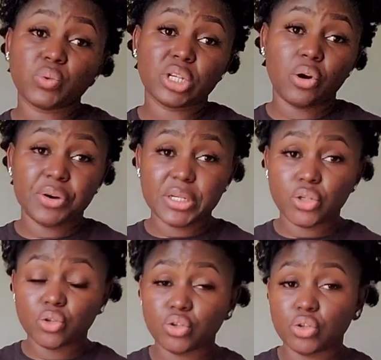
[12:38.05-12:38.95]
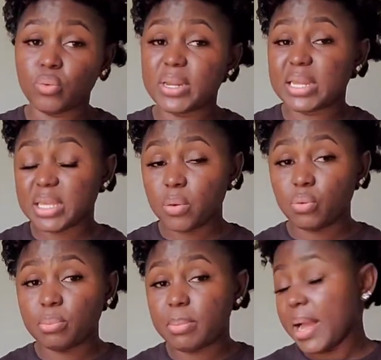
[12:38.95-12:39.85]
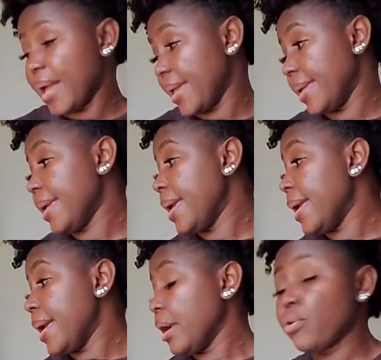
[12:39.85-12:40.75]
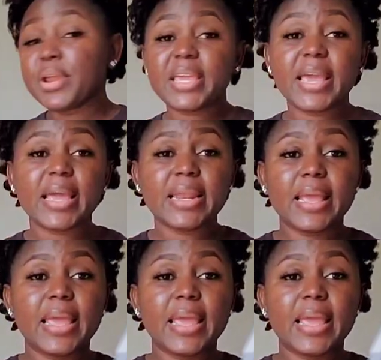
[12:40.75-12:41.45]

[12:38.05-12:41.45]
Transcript: which I already showed you, the one that came with my Cricut,